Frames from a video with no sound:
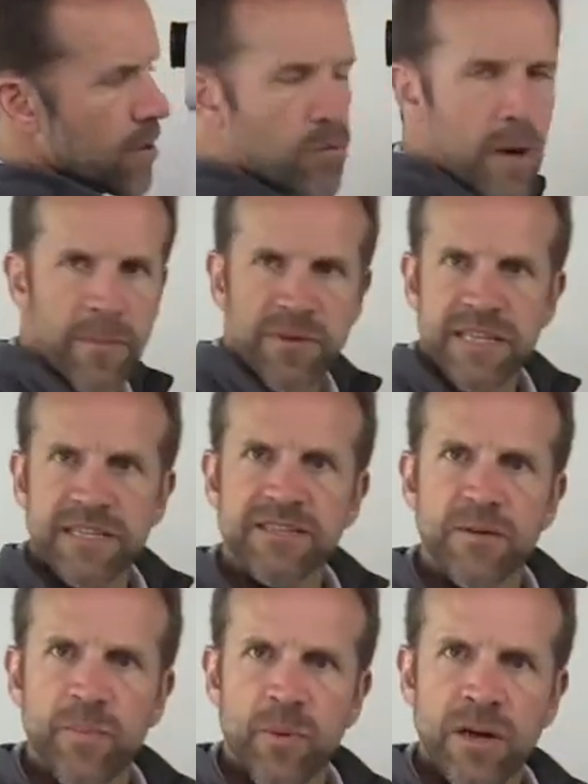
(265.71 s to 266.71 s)
represents
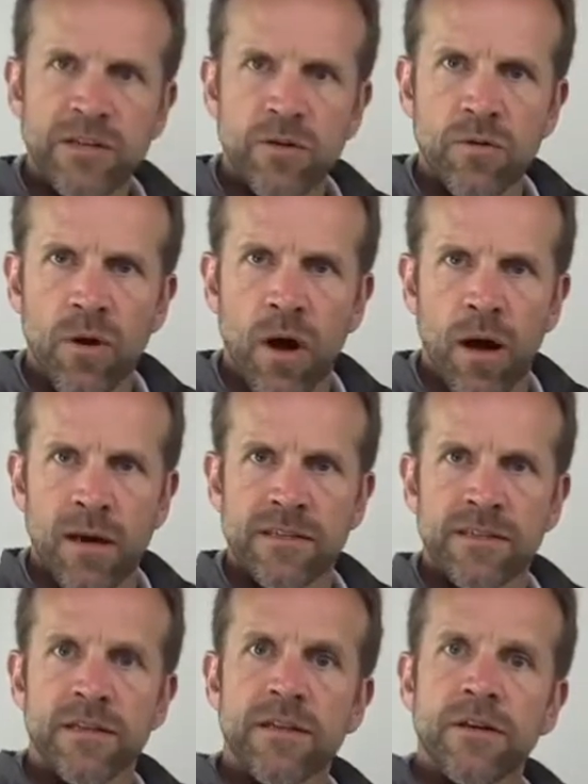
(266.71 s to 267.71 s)
the pressure
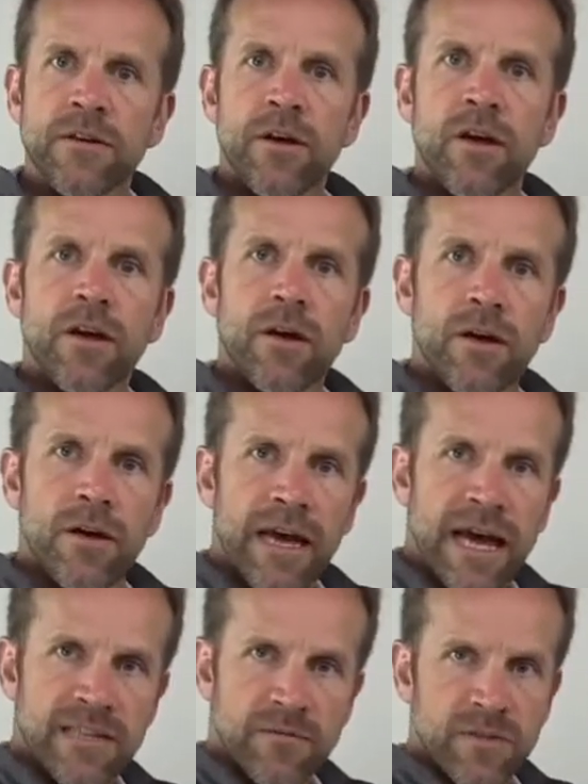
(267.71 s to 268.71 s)
loss
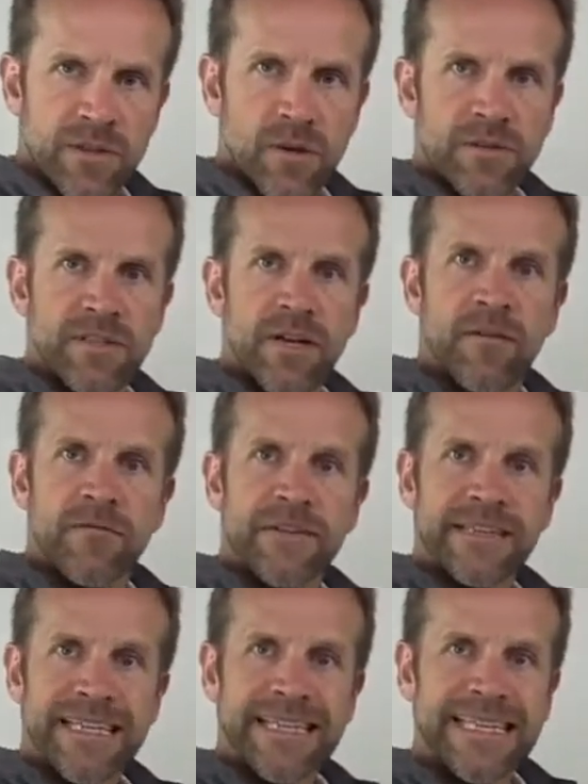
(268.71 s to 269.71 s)
as a result of
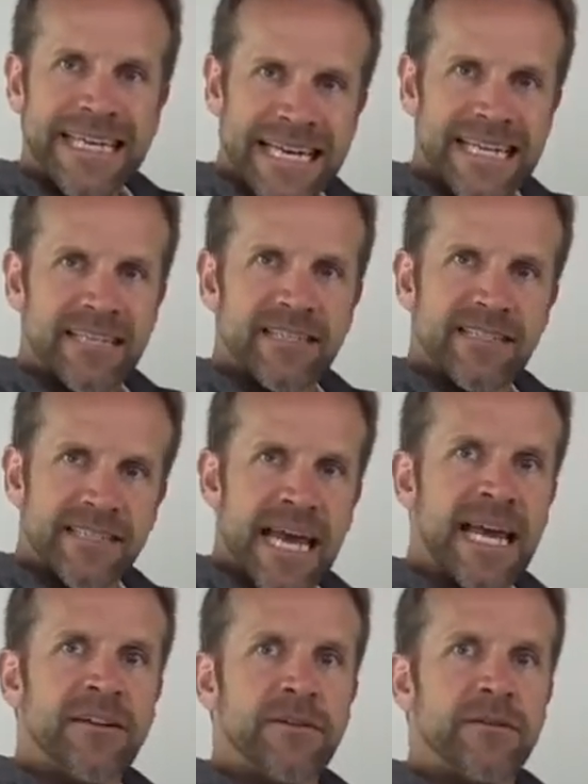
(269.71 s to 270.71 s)
the leak
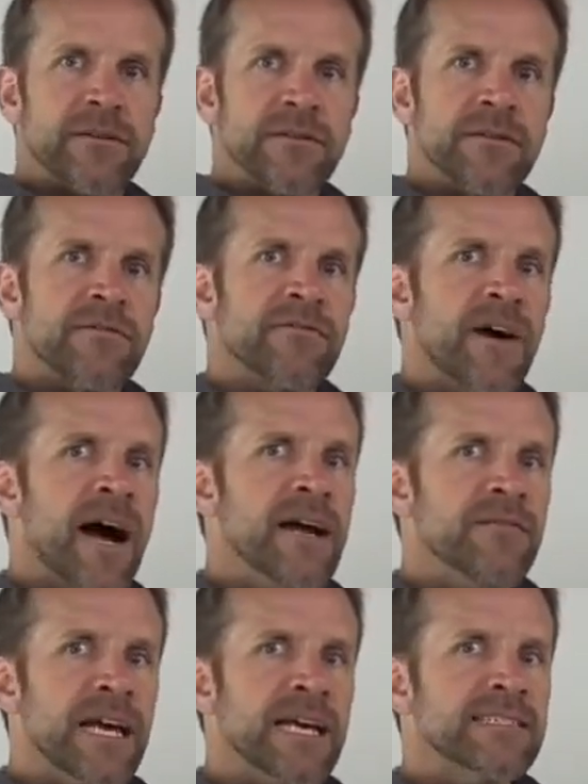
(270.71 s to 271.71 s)
standard. The
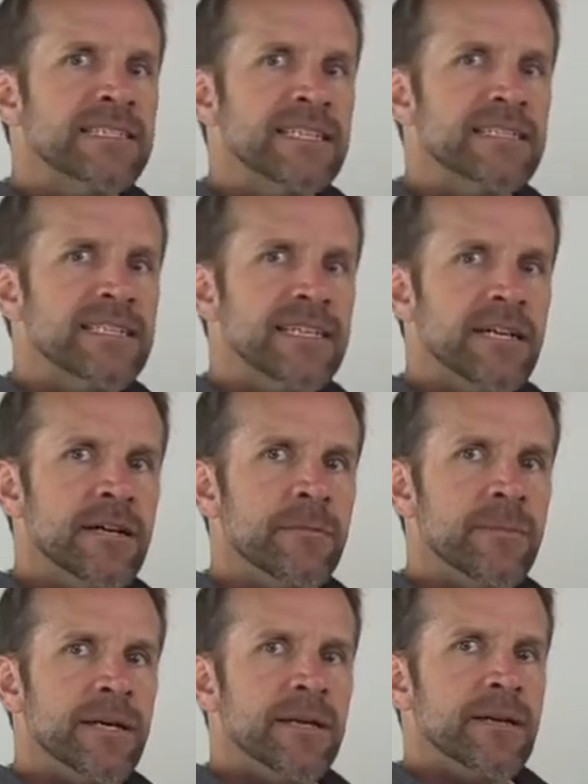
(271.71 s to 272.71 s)
5
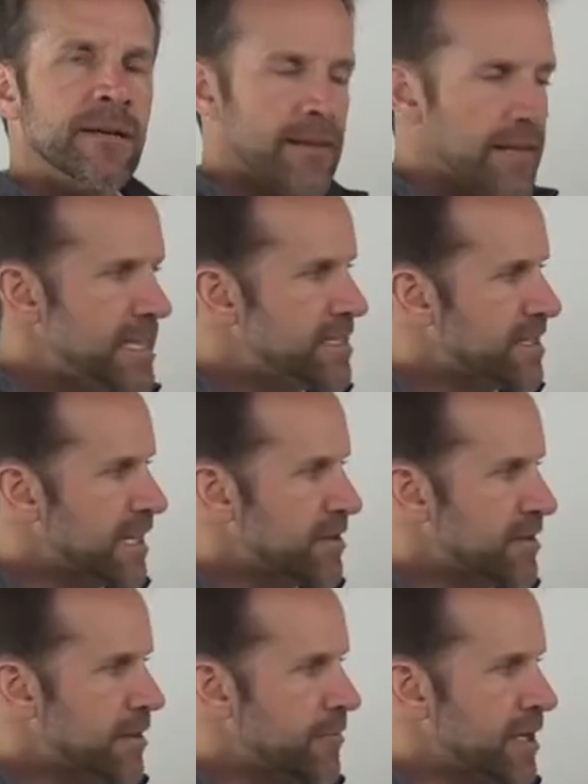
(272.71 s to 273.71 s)
SCCM leak
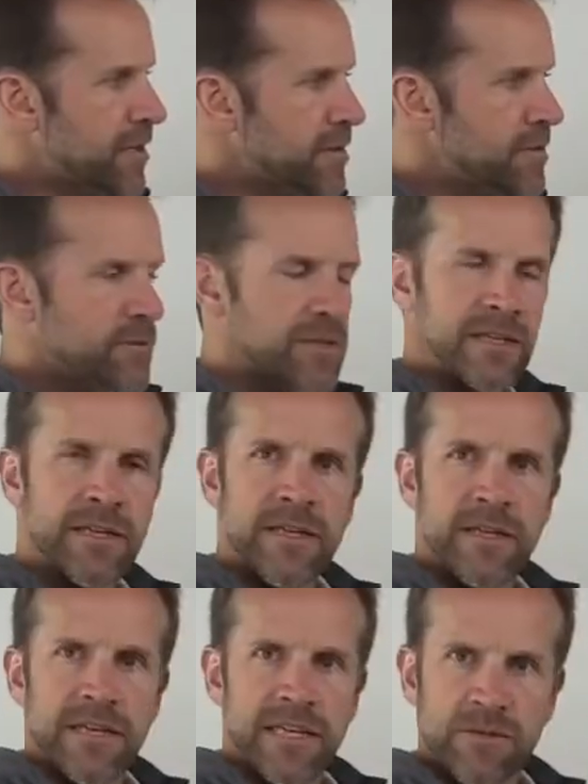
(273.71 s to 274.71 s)
standard that we introduced
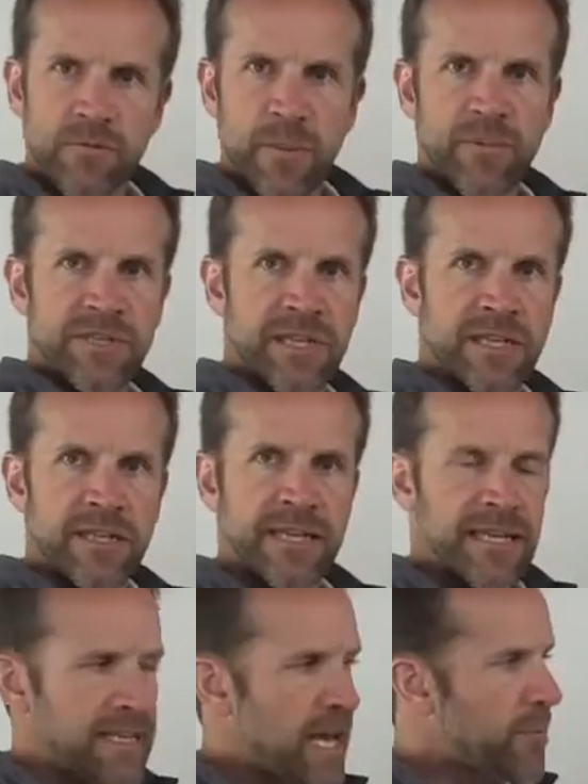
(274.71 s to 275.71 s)
is represented
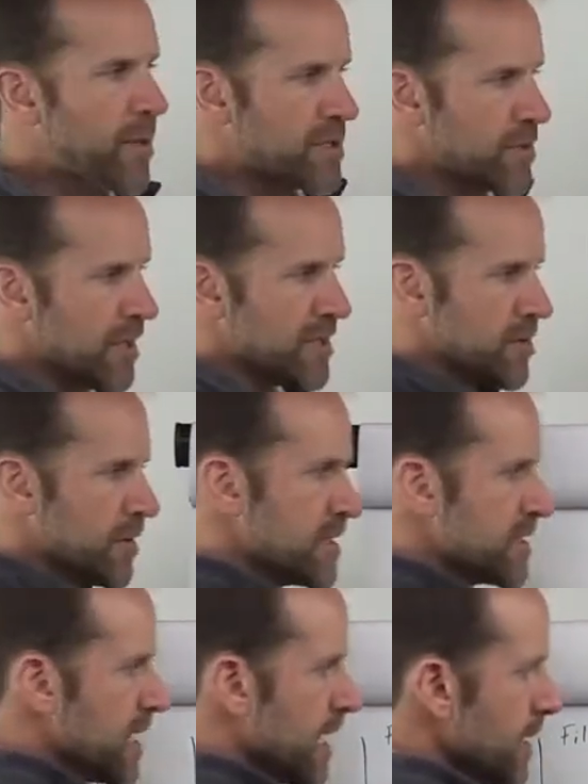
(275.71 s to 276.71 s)
in that pressure loss. So
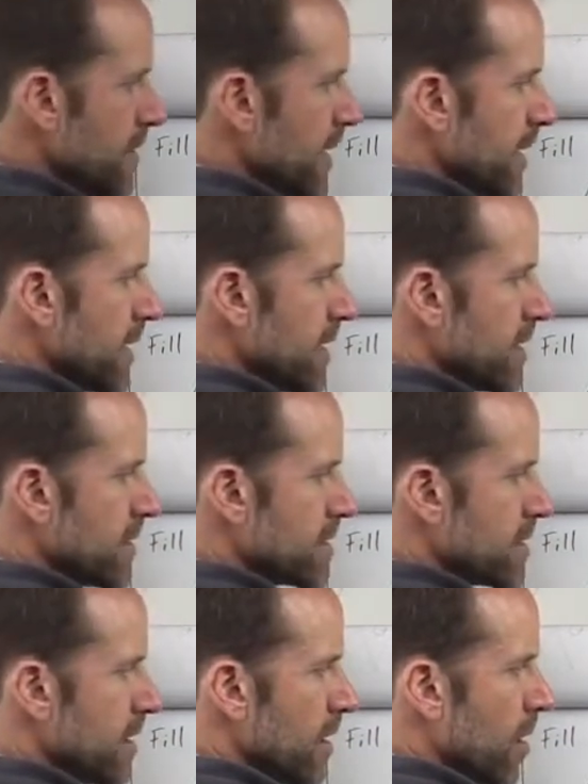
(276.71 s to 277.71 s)
let's say it
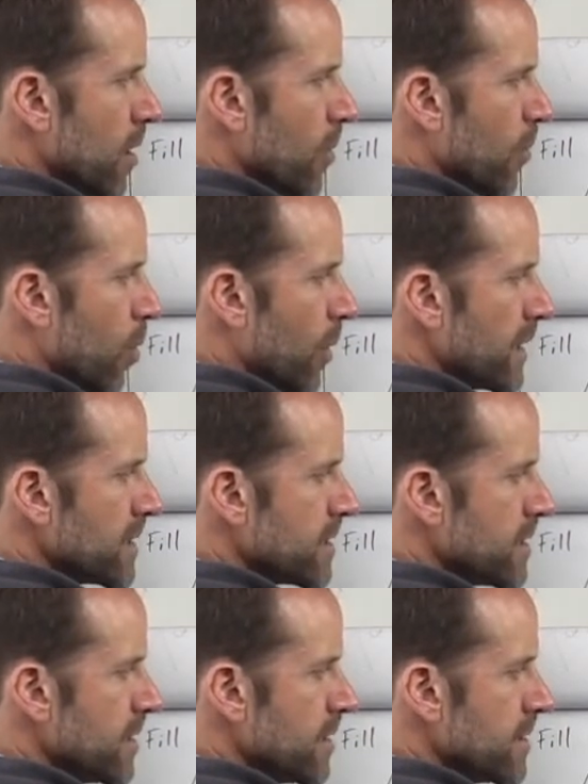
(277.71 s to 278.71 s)
is
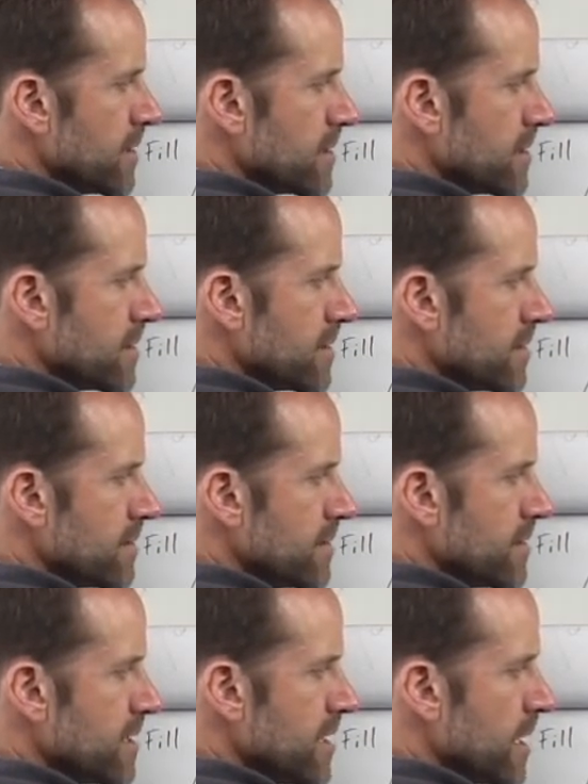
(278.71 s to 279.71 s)

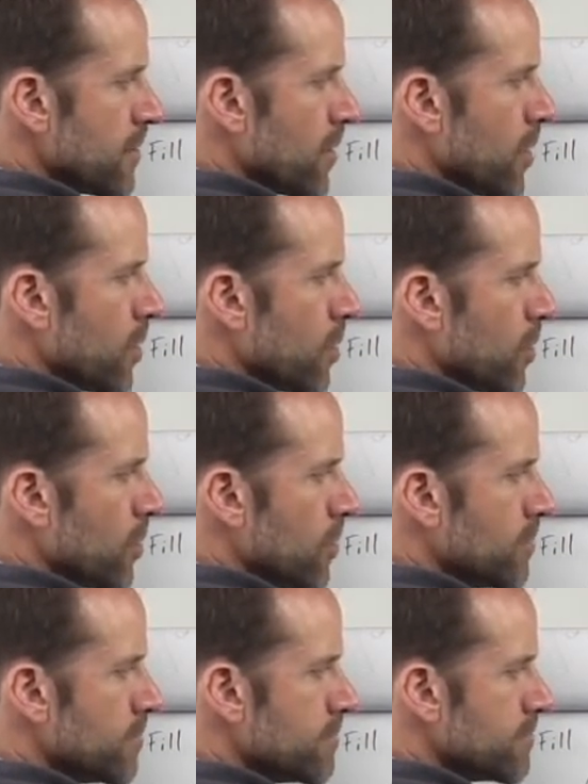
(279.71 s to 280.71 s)

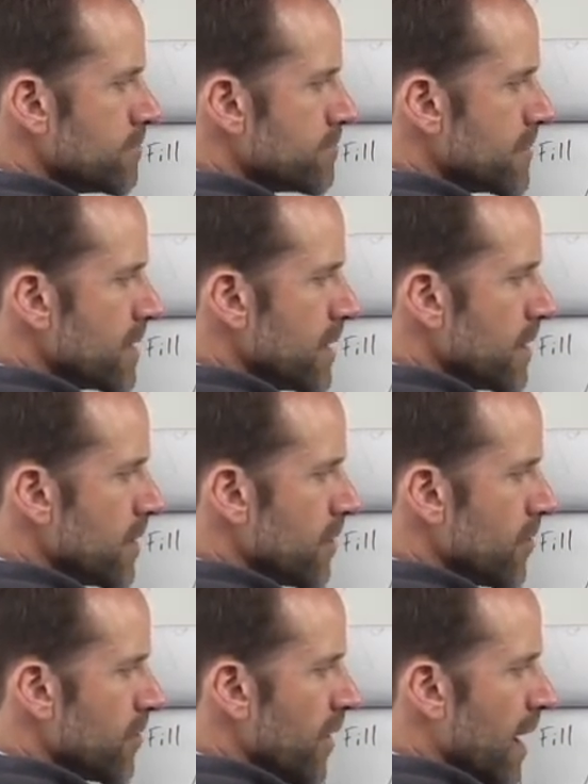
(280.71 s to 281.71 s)

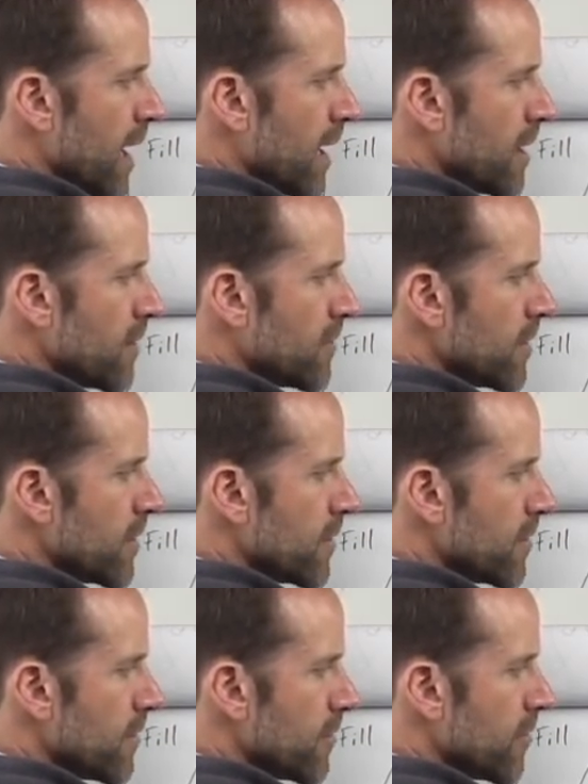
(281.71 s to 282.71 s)

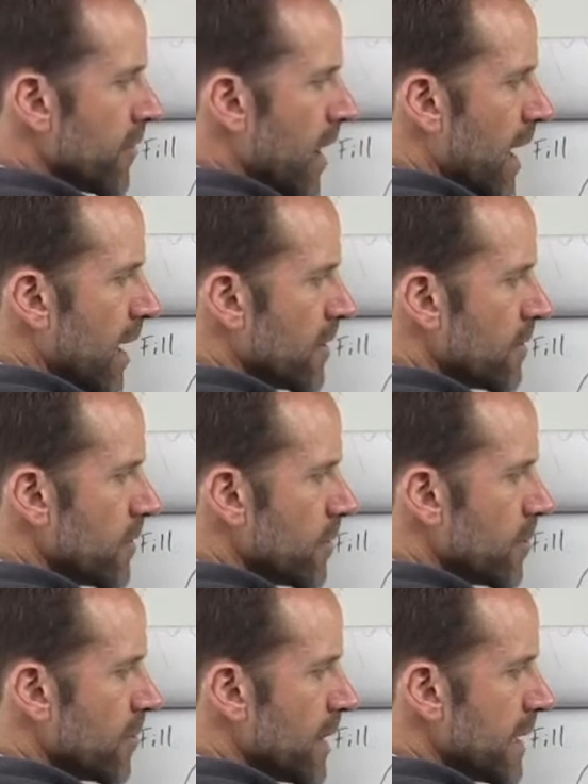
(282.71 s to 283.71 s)

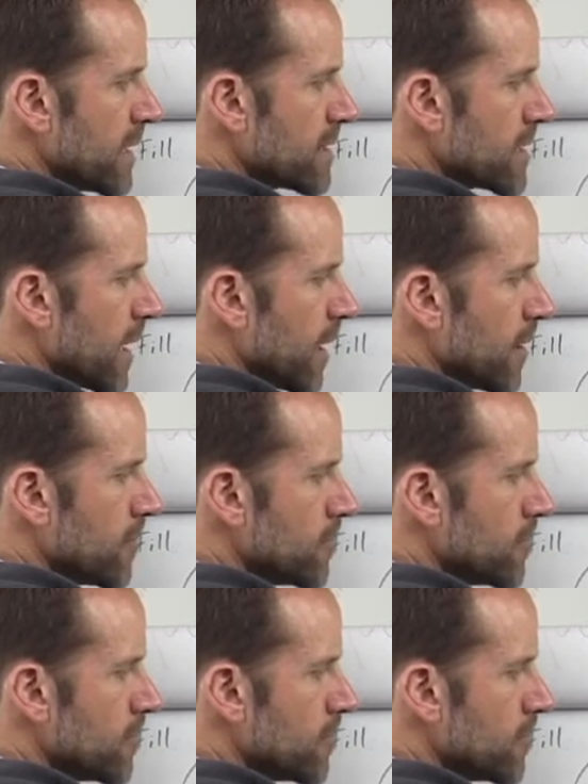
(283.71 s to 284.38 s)
0.055 psi.